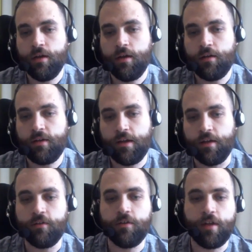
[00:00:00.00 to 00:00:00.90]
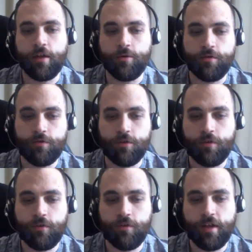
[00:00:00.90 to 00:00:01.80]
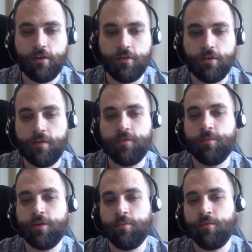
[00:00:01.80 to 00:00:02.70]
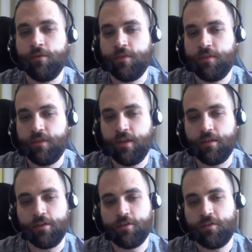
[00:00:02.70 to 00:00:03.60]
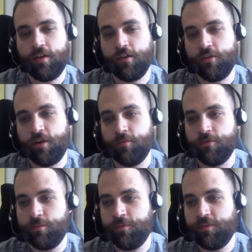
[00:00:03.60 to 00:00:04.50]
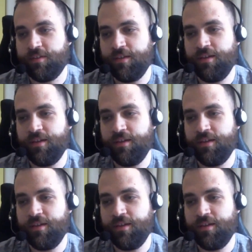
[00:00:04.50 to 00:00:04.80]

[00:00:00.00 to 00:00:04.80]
Italian's your language of choice, you now don't have to put up with English Telegram groups.